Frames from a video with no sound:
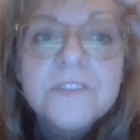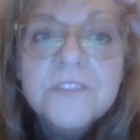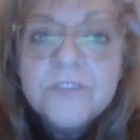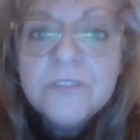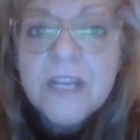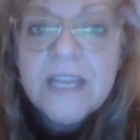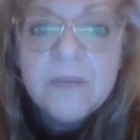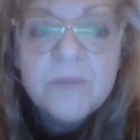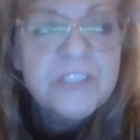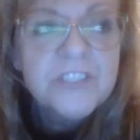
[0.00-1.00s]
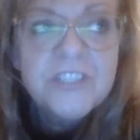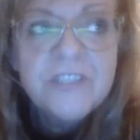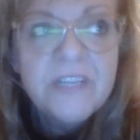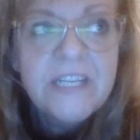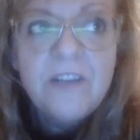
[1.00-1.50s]
It's true. I got a bunch of
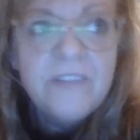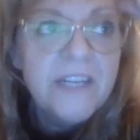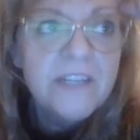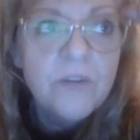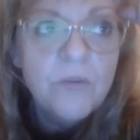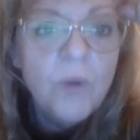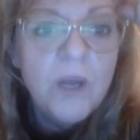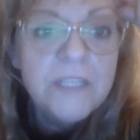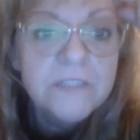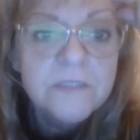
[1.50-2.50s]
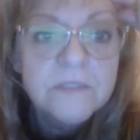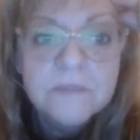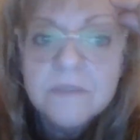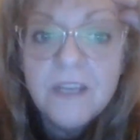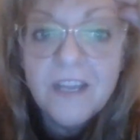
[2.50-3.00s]
shit right now that I don't want.
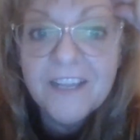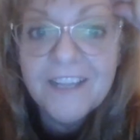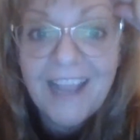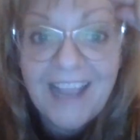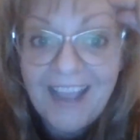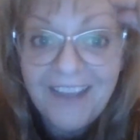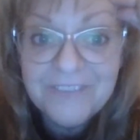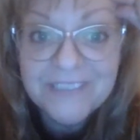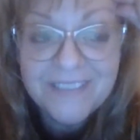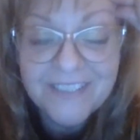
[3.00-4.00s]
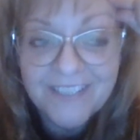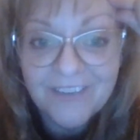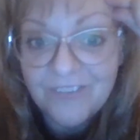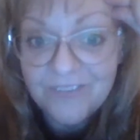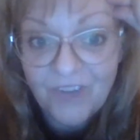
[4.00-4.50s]
I have it.
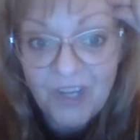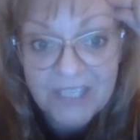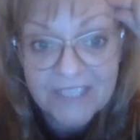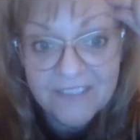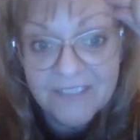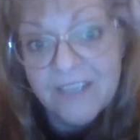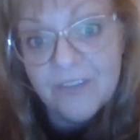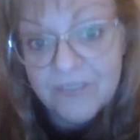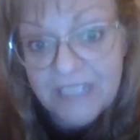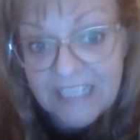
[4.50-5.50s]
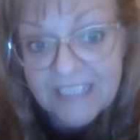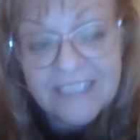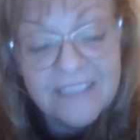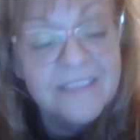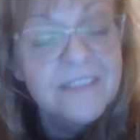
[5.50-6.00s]
I don't want it. I don't need
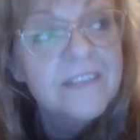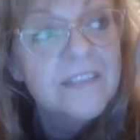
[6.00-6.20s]
it.